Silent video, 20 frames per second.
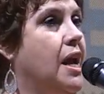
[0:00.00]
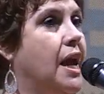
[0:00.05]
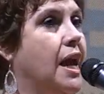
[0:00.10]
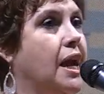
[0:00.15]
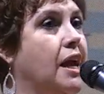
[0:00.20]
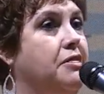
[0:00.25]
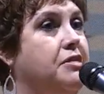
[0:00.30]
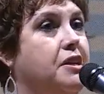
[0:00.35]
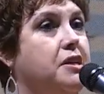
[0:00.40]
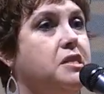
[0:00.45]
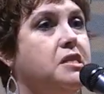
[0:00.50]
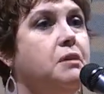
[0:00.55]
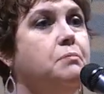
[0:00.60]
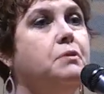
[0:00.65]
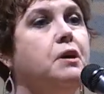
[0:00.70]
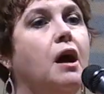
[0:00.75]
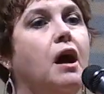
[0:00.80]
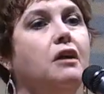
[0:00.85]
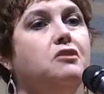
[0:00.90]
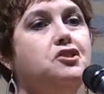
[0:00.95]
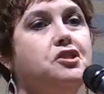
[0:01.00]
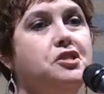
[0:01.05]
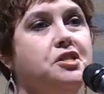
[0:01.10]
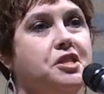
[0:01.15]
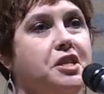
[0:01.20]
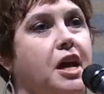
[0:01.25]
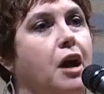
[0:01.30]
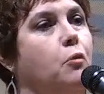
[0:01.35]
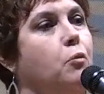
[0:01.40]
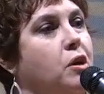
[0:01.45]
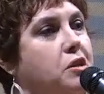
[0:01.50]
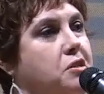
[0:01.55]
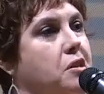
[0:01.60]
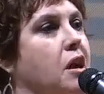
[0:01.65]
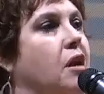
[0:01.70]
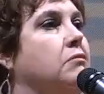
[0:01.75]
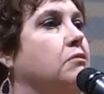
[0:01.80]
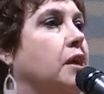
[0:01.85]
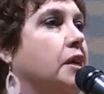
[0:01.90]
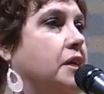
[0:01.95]
And I think subconsciously I was
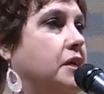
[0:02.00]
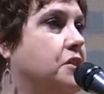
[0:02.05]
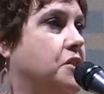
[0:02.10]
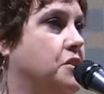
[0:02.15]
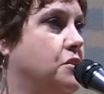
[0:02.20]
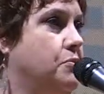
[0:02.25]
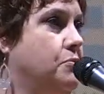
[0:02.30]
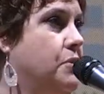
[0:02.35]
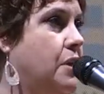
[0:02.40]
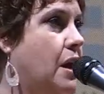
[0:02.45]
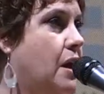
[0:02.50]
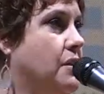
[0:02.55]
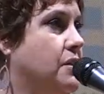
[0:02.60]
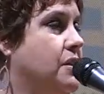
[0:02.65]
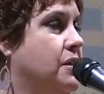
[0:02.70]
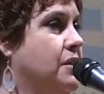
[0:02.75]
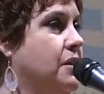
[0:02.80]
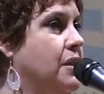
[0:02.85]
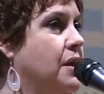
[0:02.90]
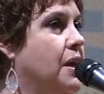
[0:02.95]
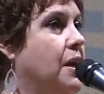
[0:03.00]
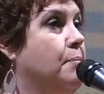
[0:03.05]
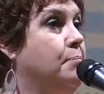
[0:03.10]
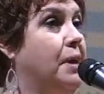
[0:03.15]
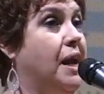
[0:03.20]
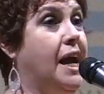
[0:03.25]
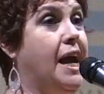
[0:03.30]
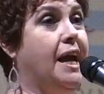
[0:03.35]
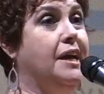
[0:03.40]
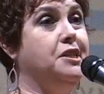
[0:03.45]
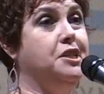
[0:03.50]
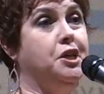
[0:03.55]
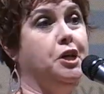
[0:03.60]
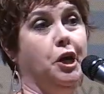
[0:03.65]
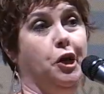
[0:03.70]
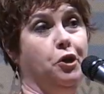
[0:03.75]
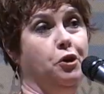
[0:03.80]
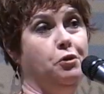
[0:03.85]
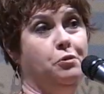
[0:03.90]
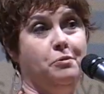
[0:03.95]
not ready to do that. But I had to
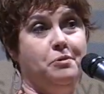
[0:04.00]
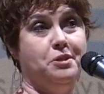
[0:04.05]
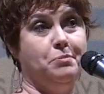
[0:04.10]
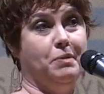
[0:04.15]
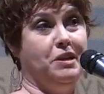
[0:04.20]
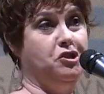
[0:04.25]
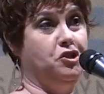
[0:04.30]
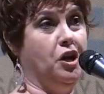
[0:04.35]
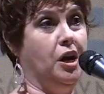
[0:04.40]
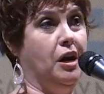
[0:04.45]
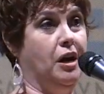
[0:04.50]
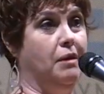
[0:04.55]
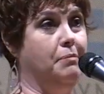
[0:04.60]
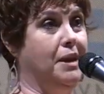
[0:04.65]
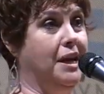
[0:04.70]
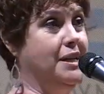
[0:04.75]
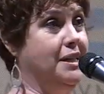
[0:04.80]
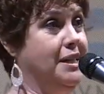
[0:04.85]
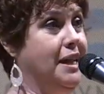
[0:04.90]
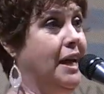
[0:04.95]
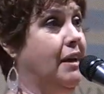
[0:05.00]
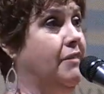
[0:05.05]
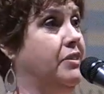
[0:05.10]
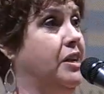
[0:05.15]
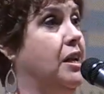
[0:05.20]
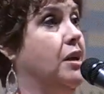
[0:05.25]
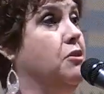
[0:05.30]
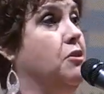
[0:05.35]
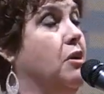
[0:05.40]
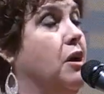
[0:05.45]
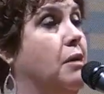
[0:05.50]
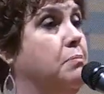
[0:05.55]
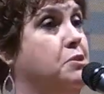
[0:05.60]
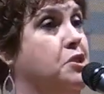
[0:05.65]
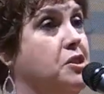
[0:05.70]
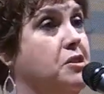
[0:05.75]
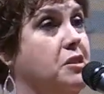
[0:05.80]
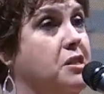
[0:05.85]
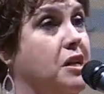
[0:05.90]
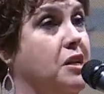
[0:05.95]
go. It was my job. I didn't have any other
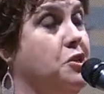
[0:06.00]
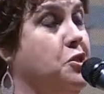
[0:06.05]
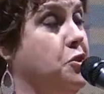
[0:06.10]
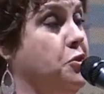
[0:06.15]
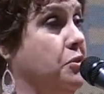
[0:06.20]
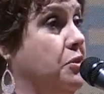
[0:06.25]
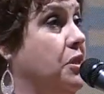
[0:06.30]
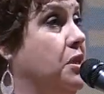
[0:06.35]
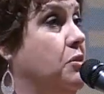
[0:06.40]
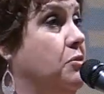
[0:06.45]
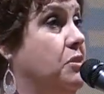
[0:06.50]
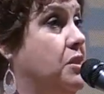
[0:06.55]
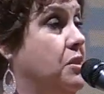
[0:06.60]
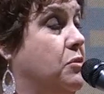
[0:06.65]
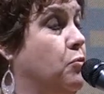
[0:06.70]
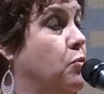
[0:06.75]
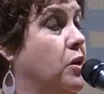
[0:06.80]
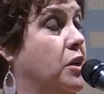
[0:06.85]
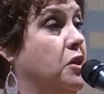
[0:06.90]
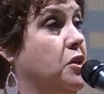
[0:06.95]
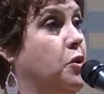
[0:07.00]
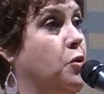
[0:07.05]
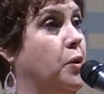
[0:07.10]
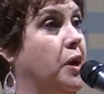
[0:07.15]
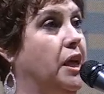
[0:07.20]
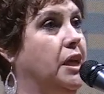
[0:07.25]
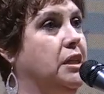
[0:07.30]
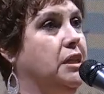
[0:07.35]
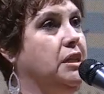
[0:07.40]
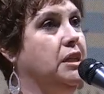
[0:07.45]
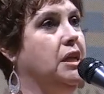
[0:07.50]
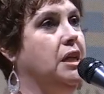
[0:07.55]
options, and I certainly didn't want to quit.